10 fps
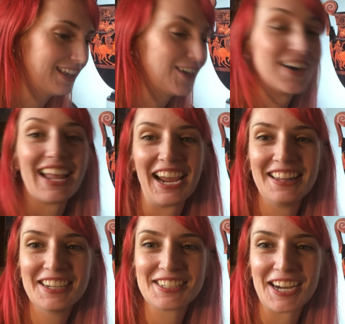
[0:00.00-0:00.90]
All right,
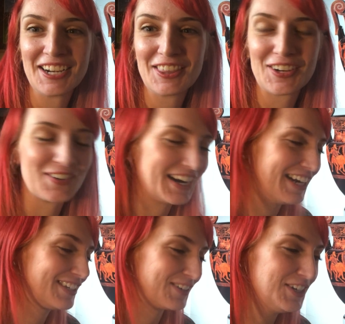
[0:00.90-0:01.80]
Alexander the
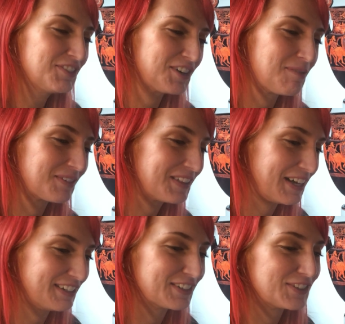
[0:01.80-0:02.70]
Great. So he's from
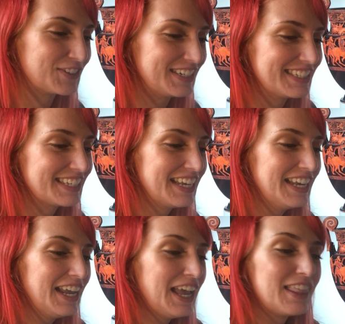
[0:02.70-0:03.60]
classical Greece.
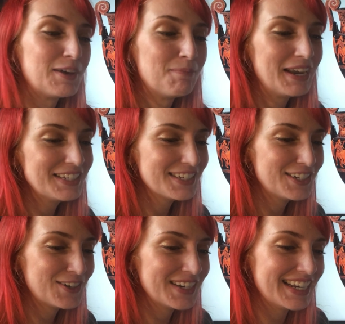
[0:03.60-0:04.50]
The
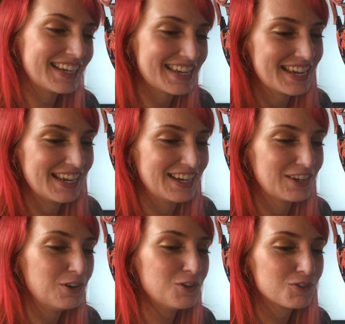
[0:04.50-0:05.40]
Macedonian king
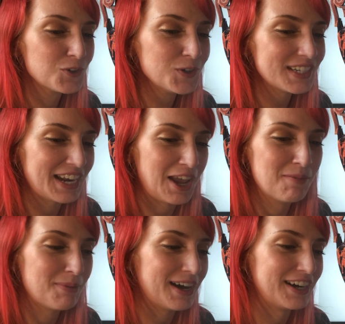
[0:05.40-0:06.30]
who ruled an
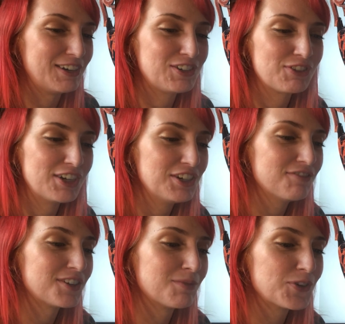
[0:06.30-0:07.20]
empire stretching
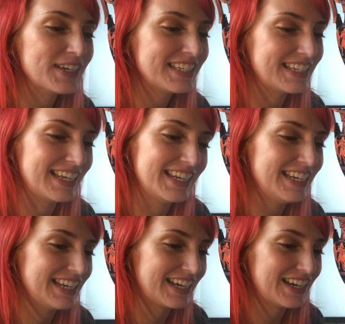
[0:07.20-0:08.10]
from Greece to
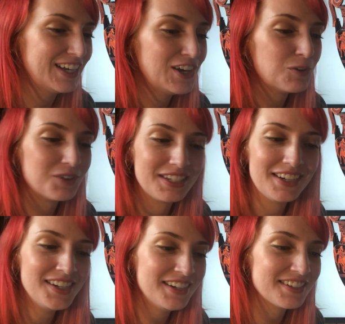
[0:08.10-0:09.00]
India was
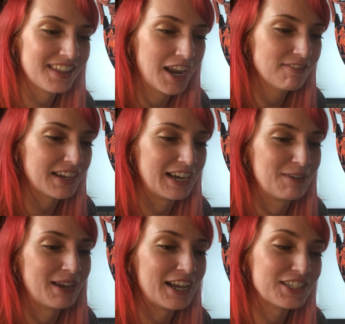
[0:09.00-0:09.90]
in his
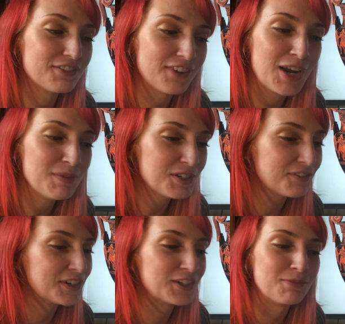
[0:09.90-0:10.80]
lifetime as famous
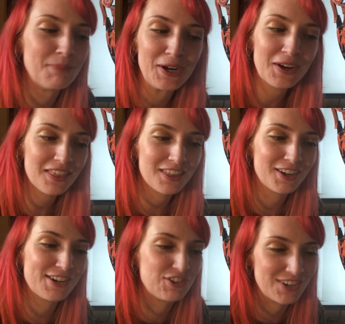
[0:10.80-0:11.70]
for his
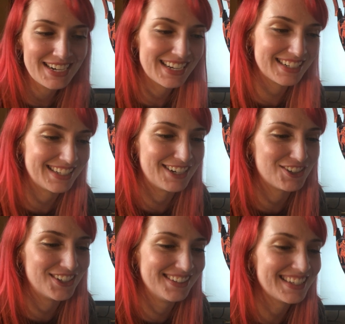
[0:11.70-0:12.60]
marathon drinking
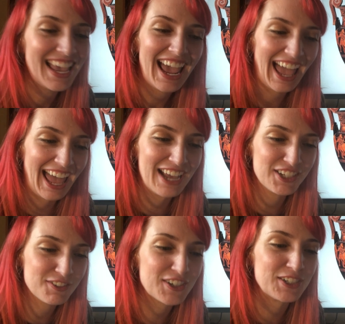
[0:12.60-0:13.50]
sessions
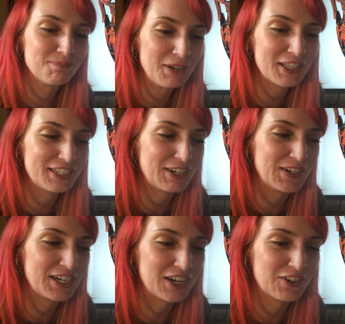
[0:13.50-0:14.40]
as for his
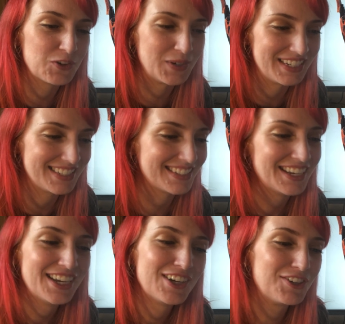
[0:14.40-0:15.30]
military conquests.
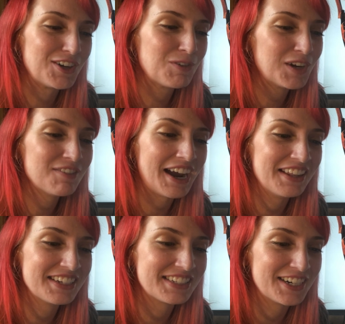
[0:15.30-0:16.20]
During one of
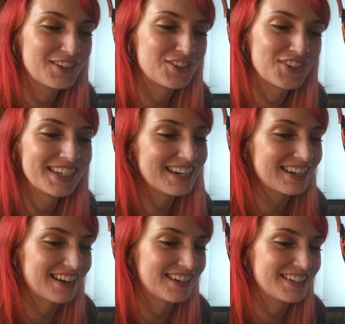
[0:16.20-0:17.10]
Alexander's drinking
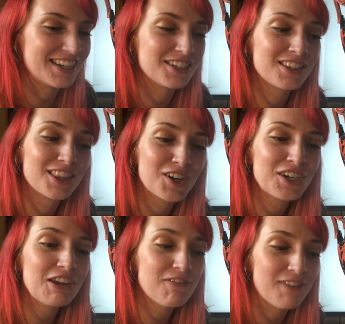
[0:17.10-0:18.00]
contests,
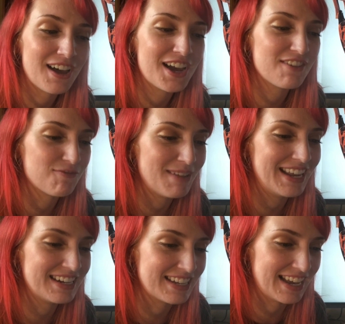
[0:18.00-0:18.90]
35
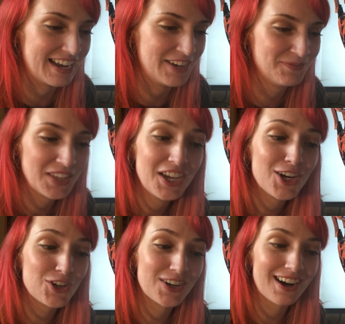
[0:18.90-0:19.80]
men died.
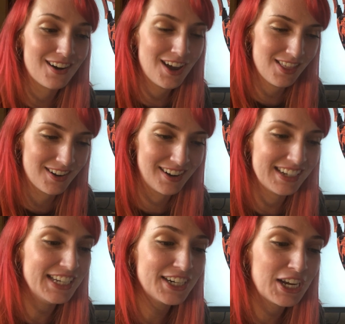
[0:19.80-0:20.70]
During another,
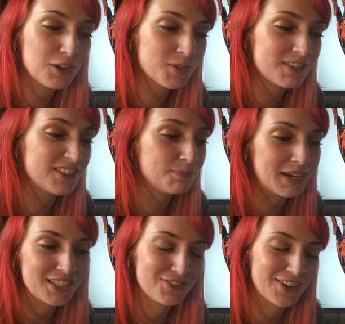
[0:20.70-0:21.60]
he killed one of his
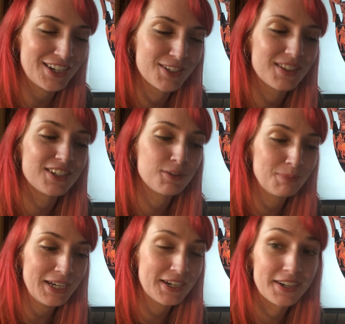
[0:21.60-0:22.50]
best friends with a
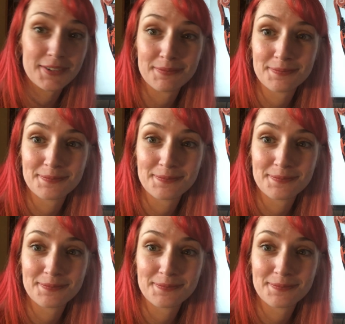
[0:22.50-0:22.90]
spear.